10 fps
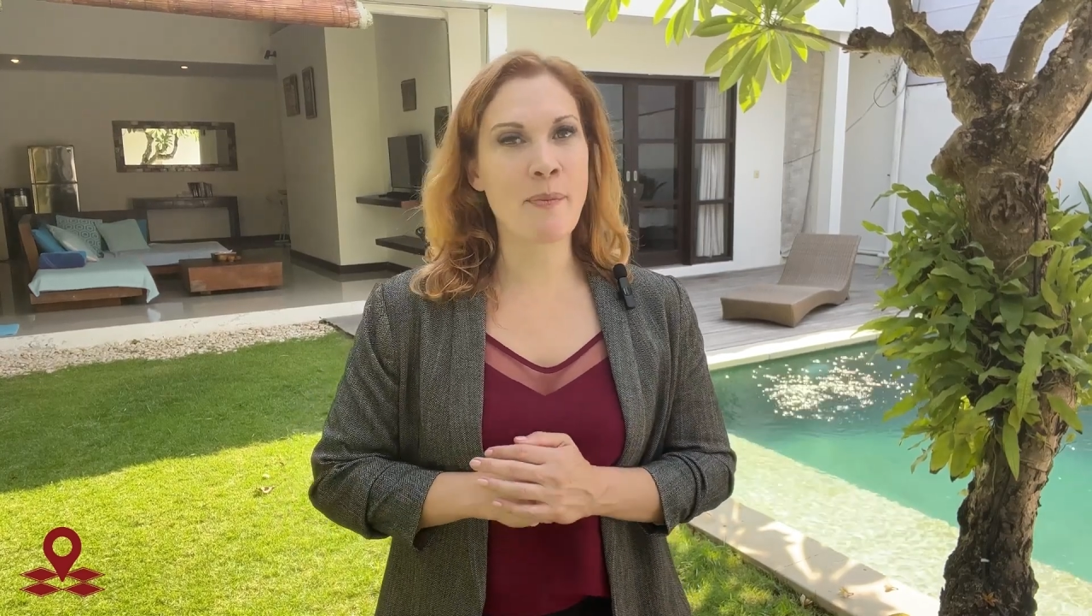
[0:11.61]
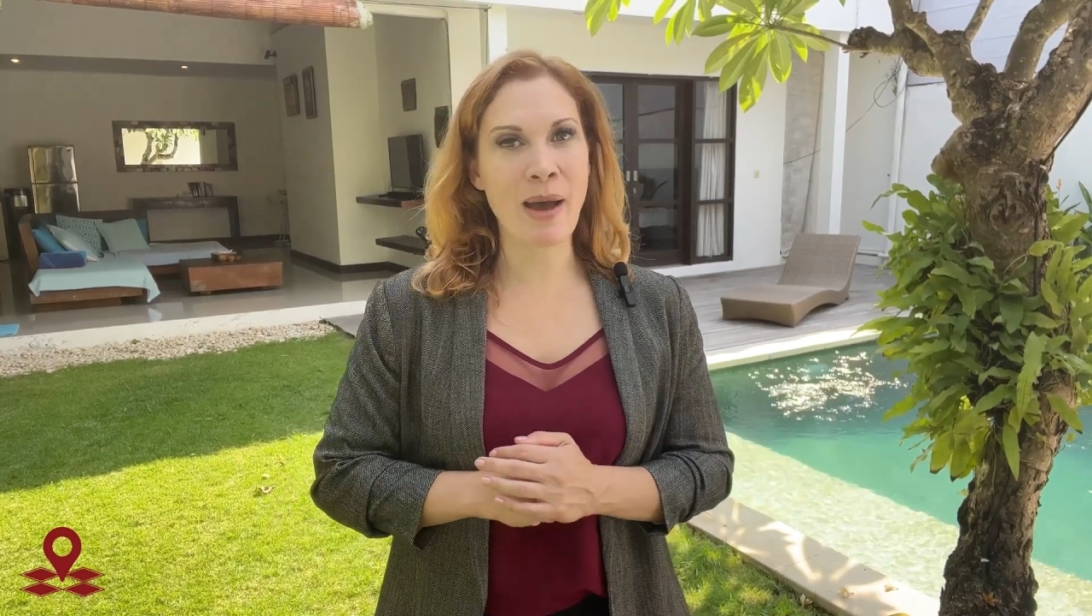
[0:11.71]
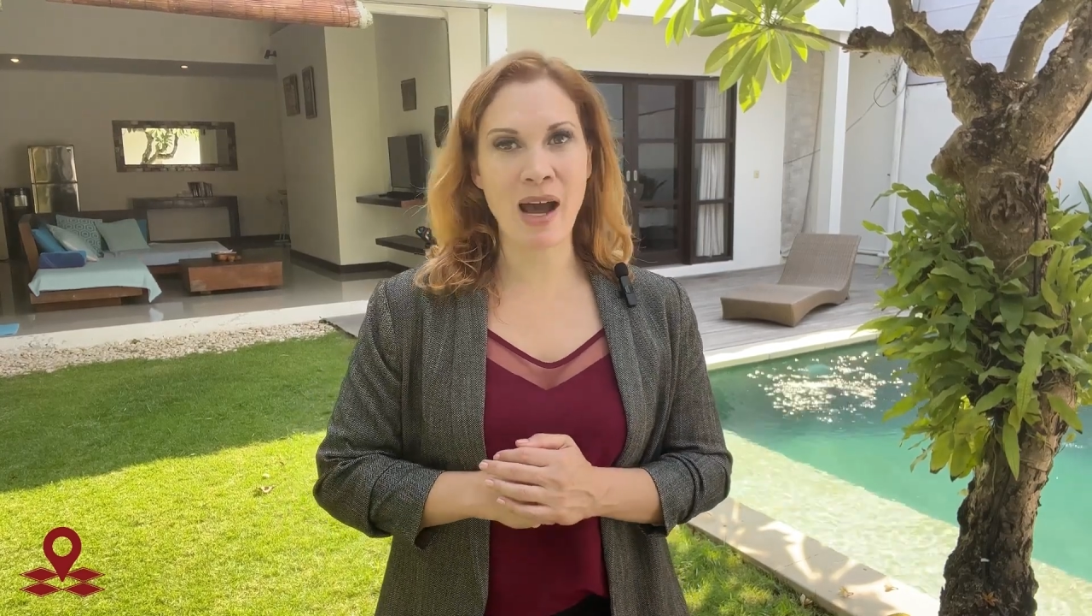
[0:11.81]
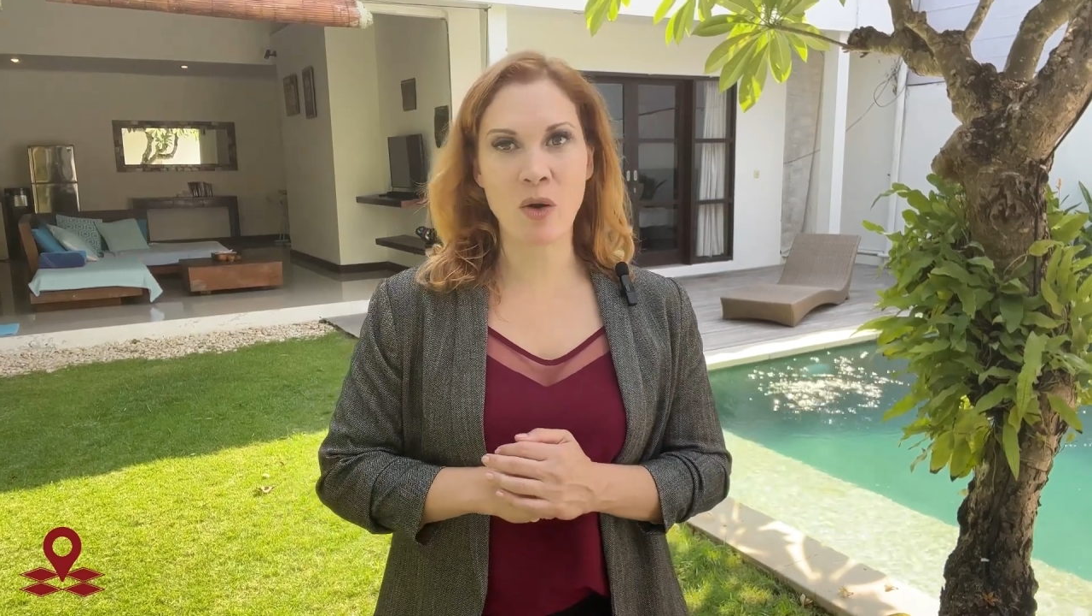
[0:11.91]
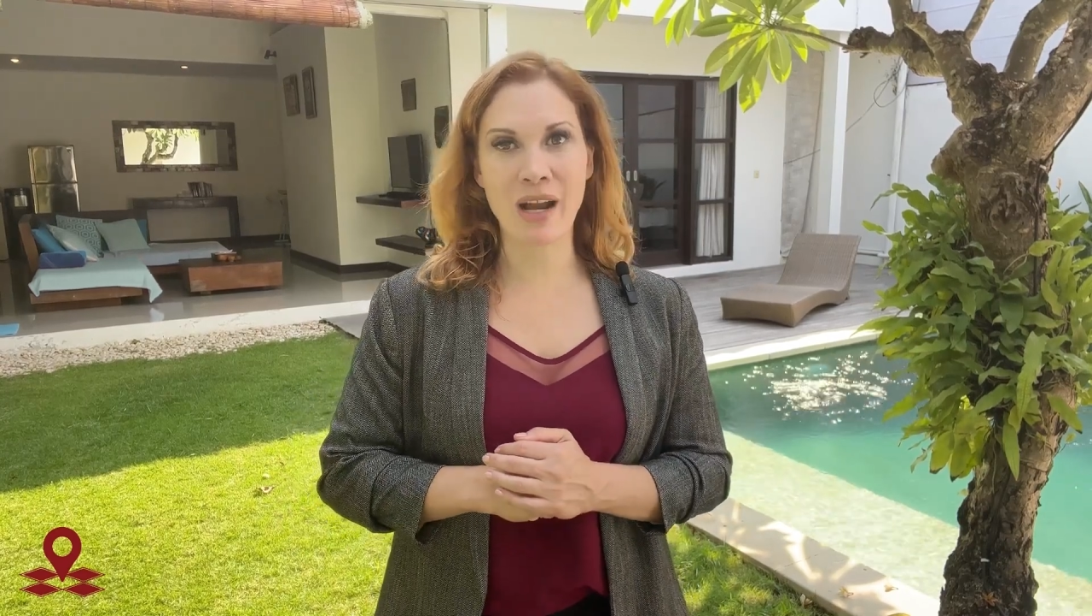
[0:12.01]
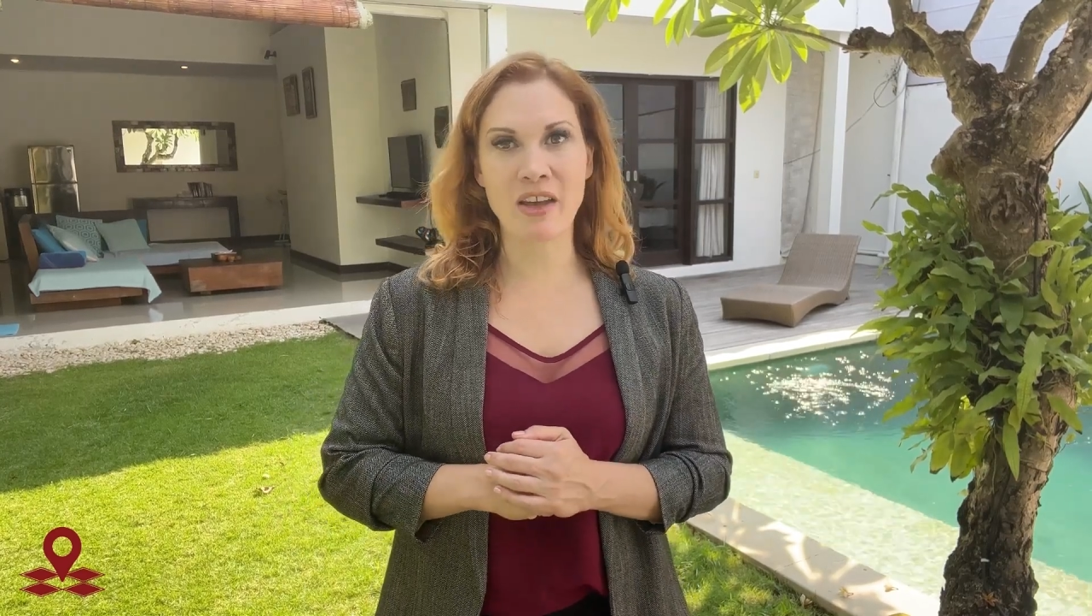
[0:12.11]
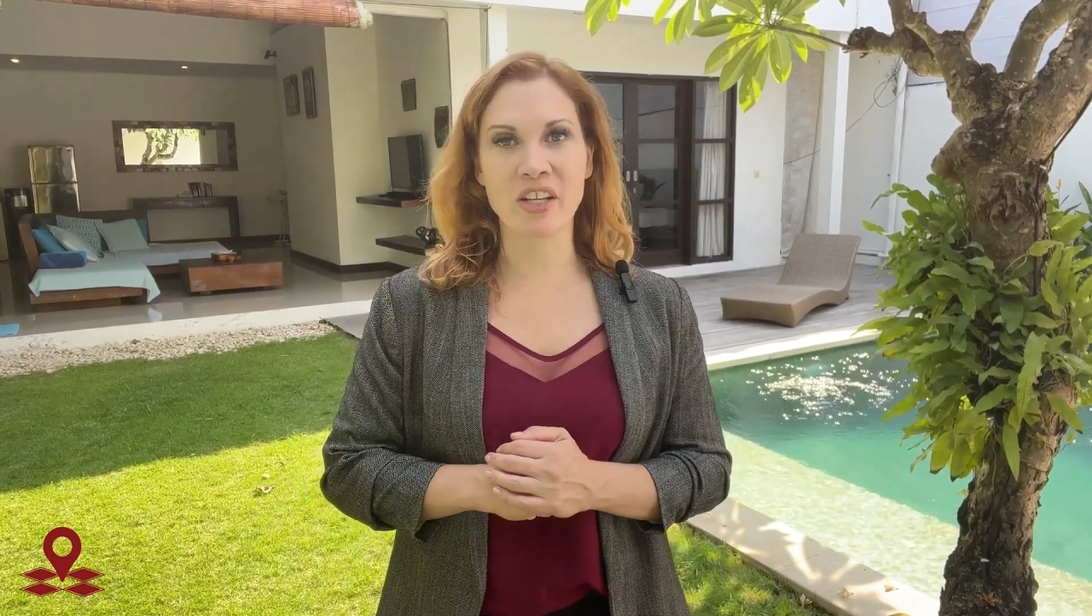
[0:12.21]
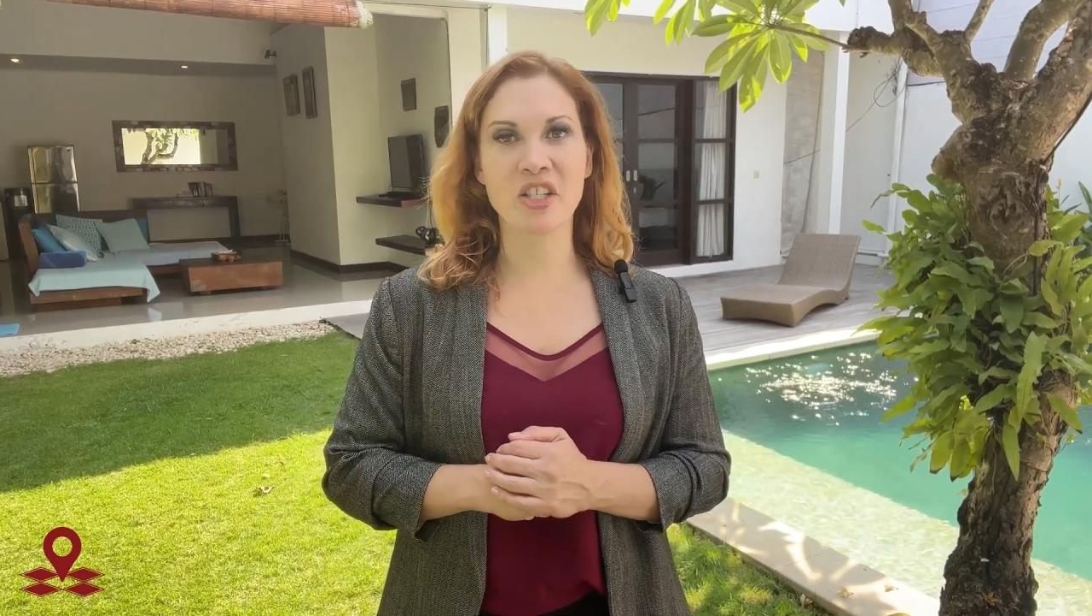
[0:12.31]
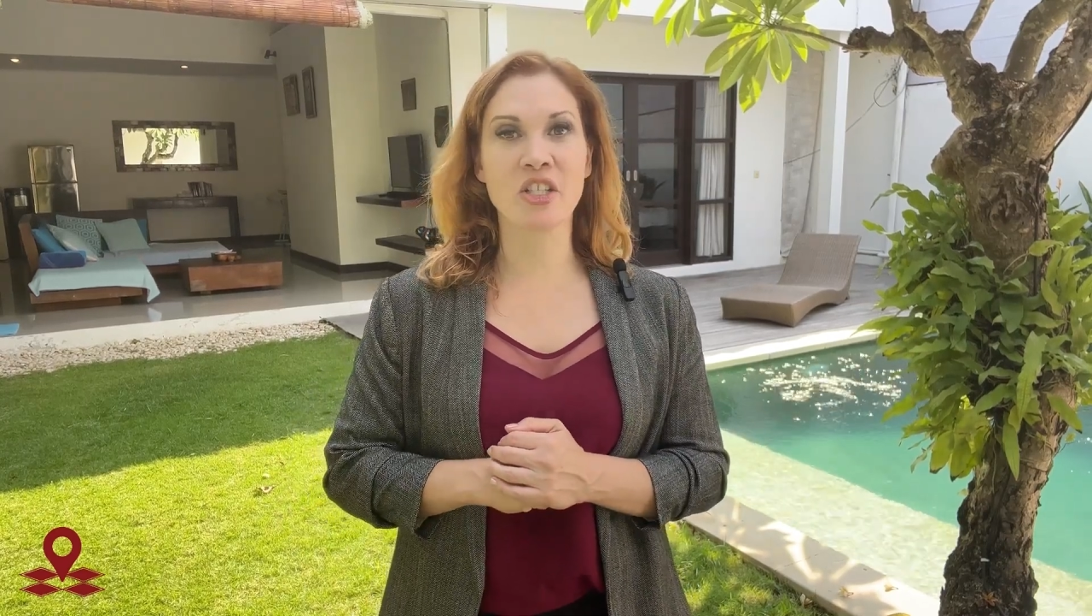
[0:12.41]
power outage